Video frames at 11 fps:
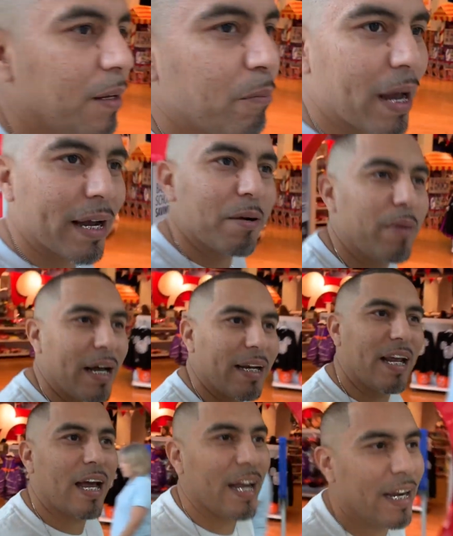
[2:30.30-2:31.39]
Back in my
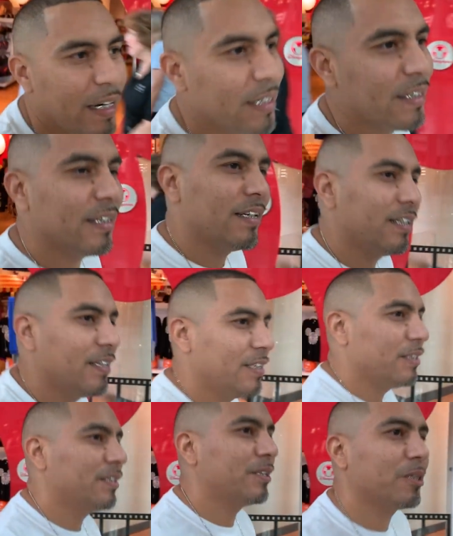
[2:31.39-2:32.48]
day,
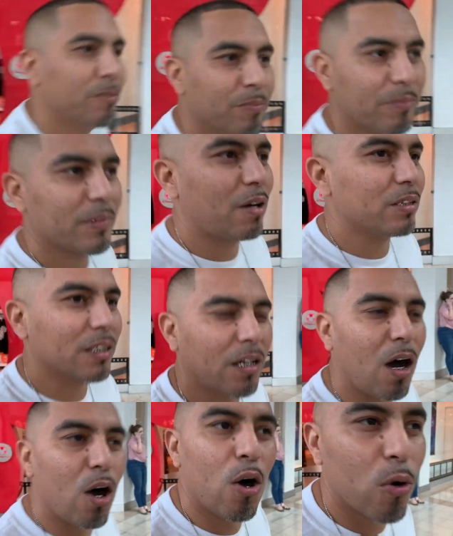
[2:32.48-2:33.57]
I was a
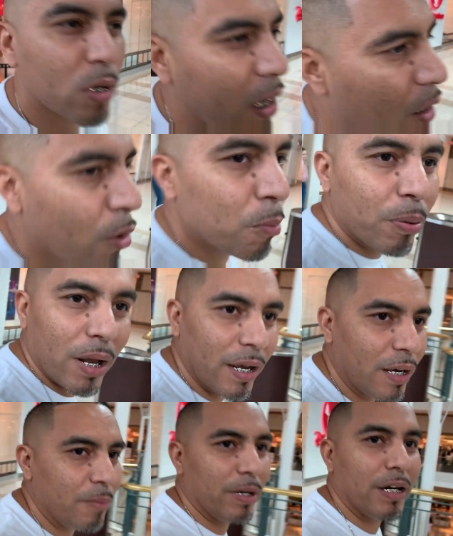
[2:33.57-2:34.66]
cold, cold
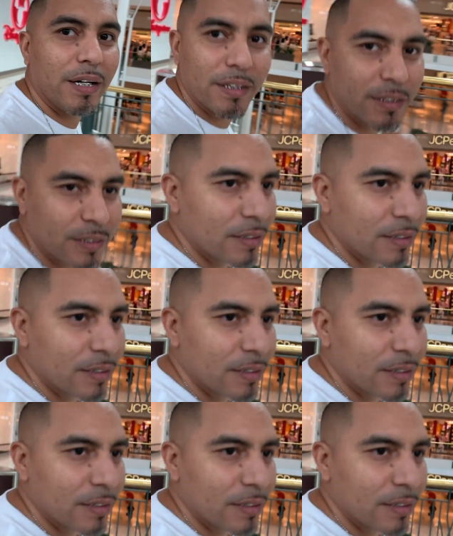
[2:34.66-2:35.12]
player, man.